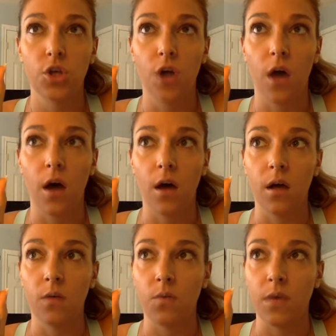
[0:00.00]

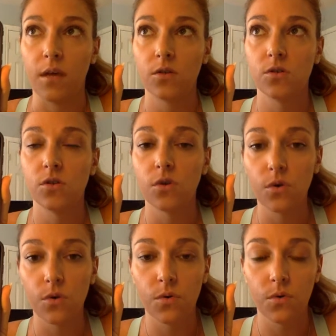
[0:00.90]
in week
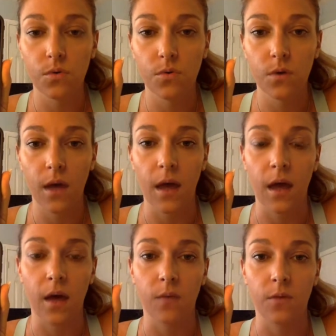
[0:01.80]
2
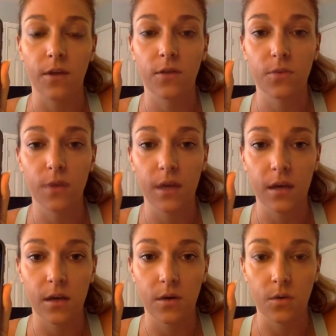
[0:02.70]
and week 3,
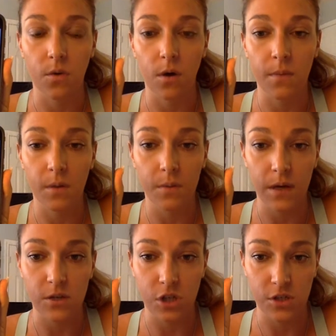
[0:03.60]
your meal
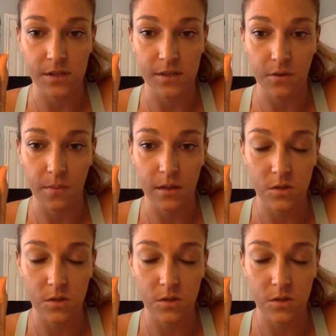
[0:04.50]
plan changes a little bit.